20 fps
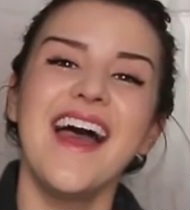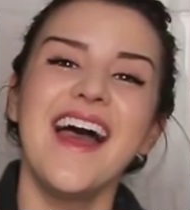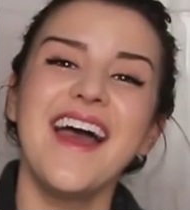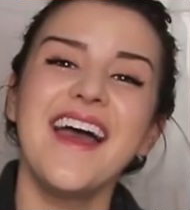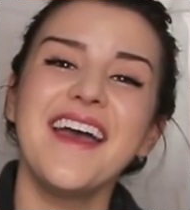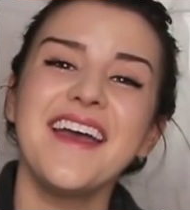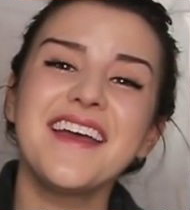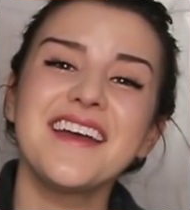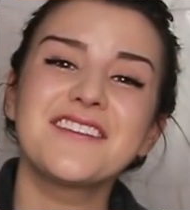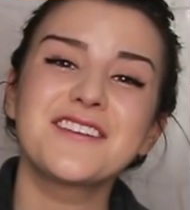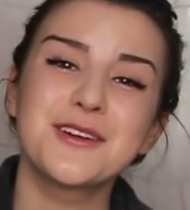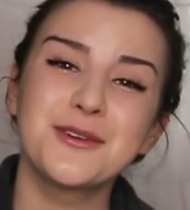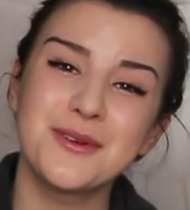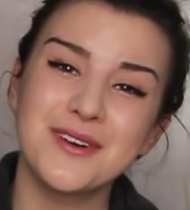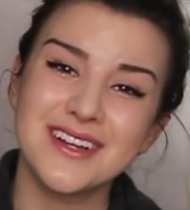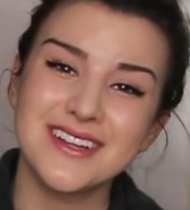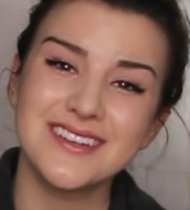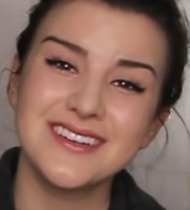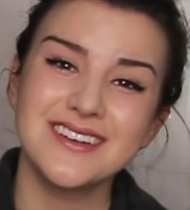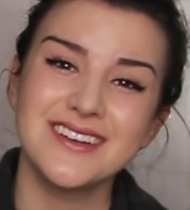Hey
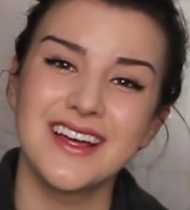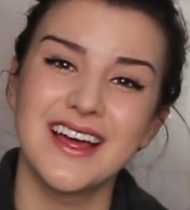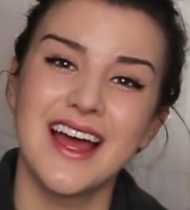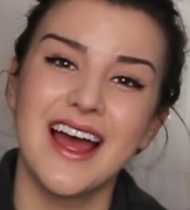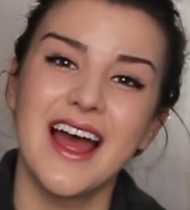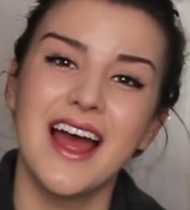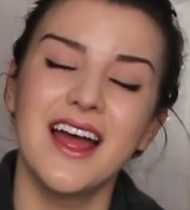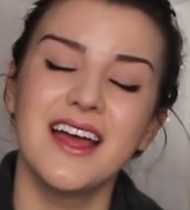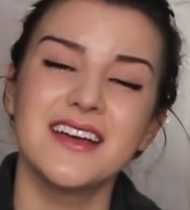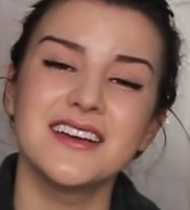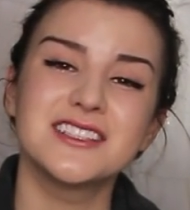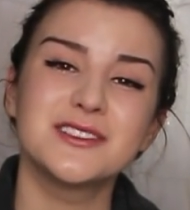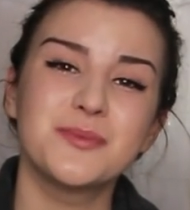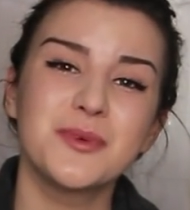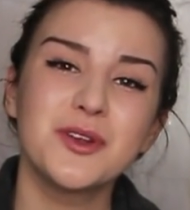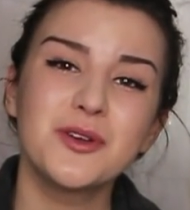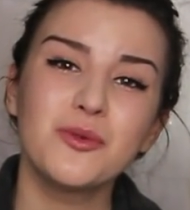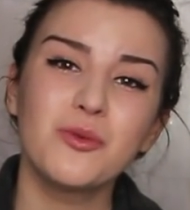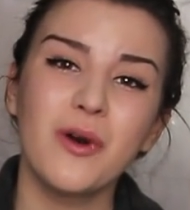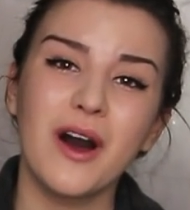everyone! It's
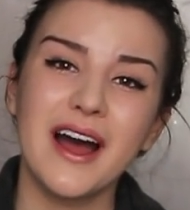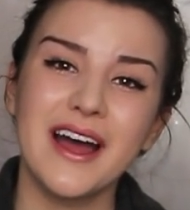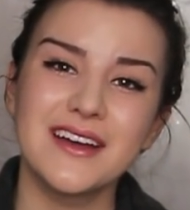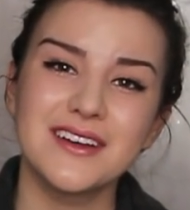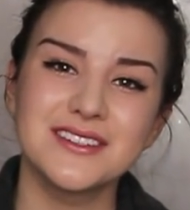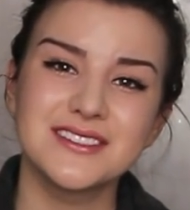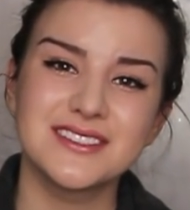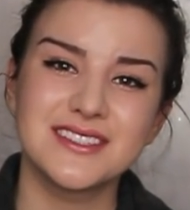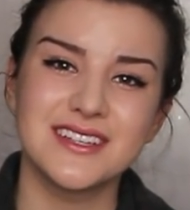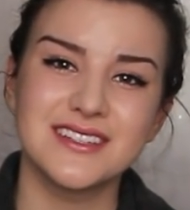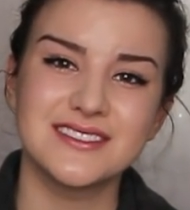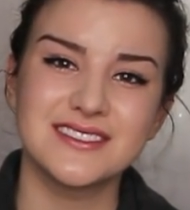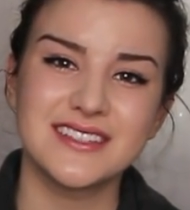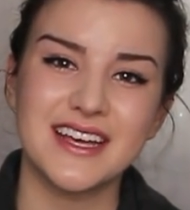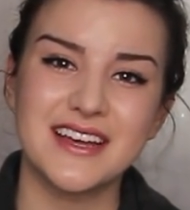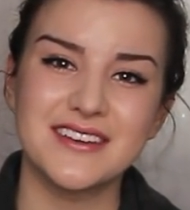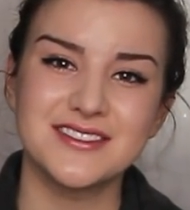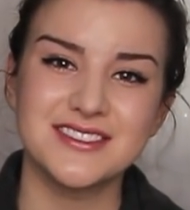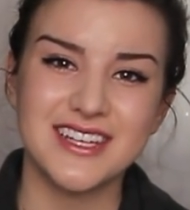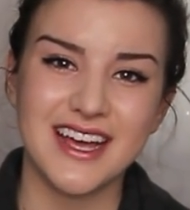been a while since
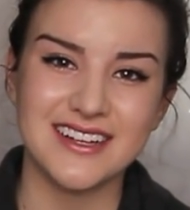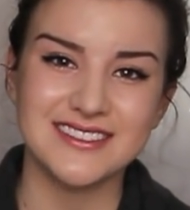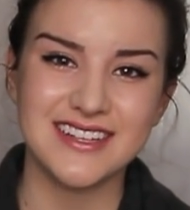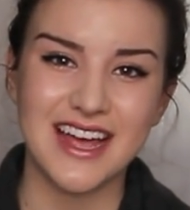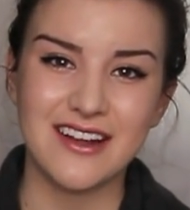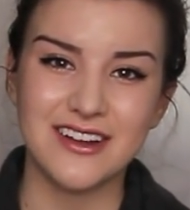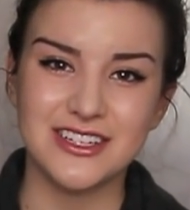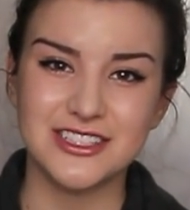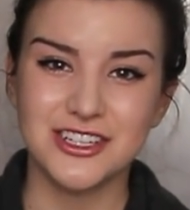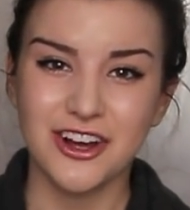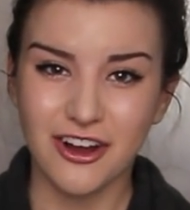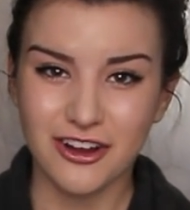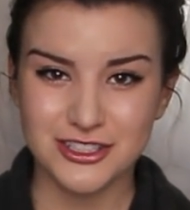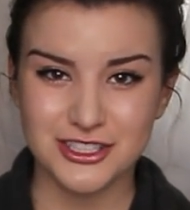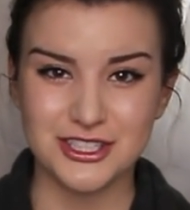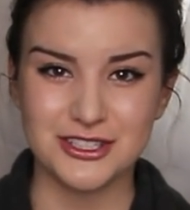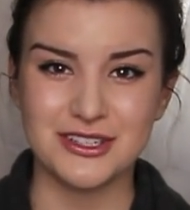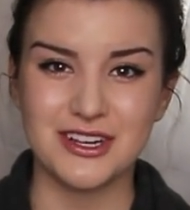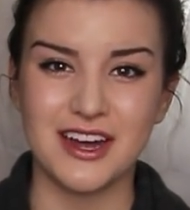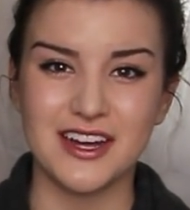I've sat down and talked
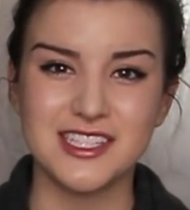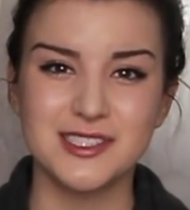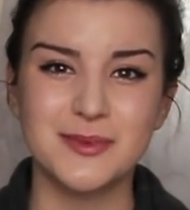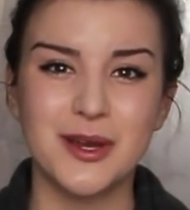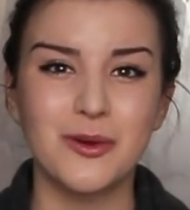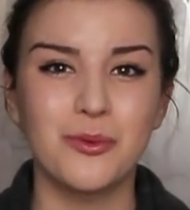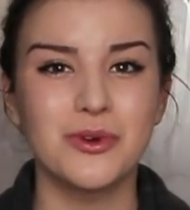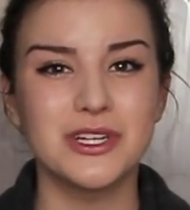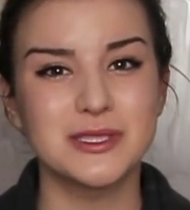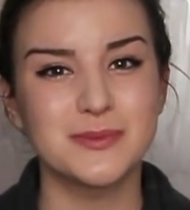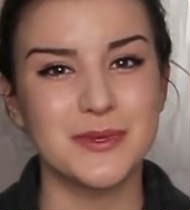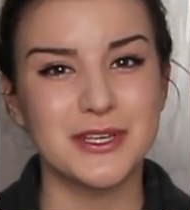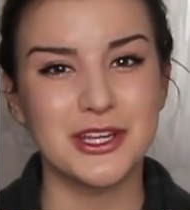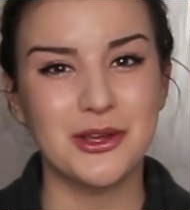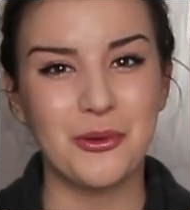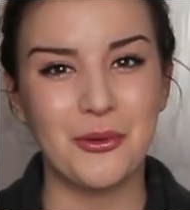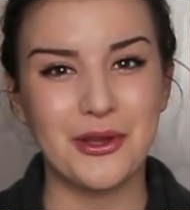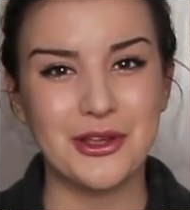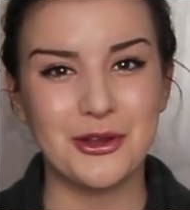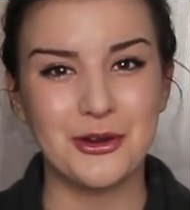to you guys about what's been
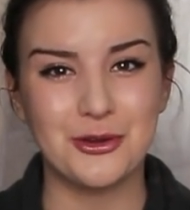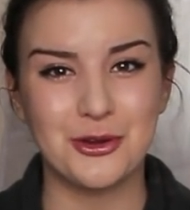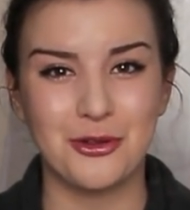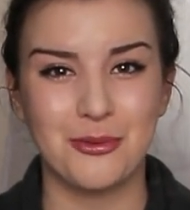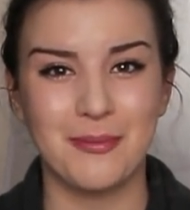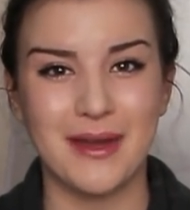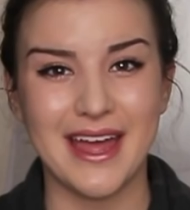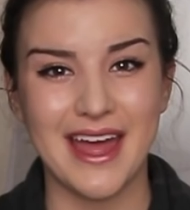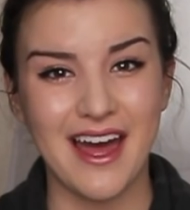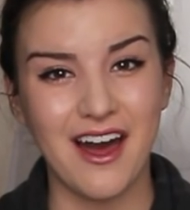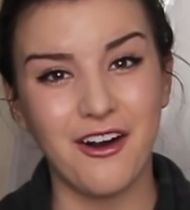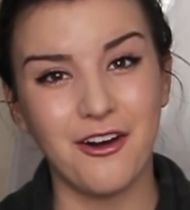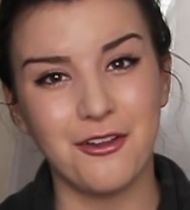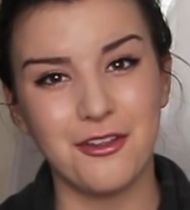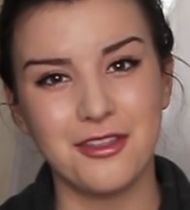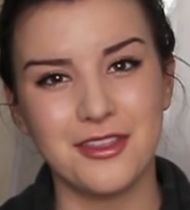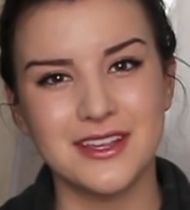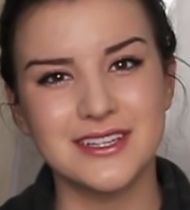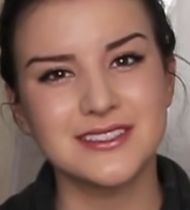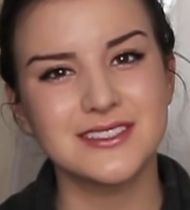going on with my
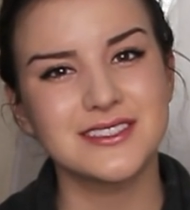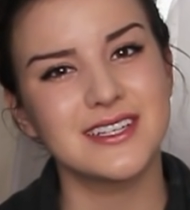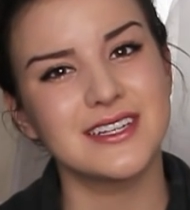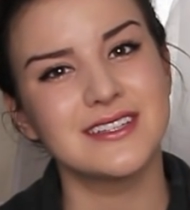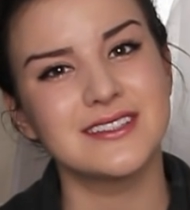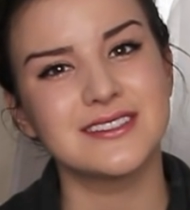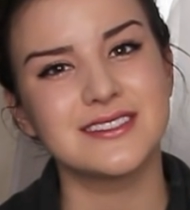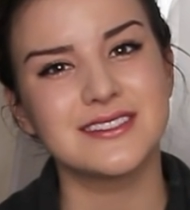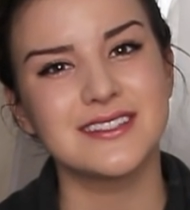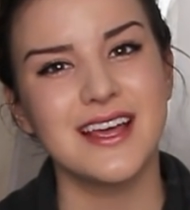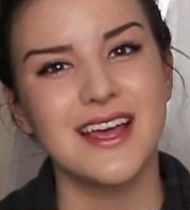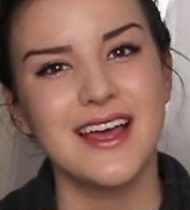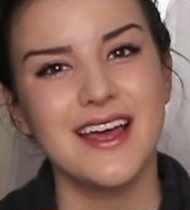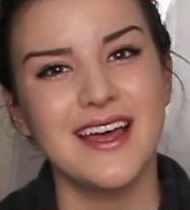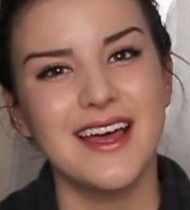health, and since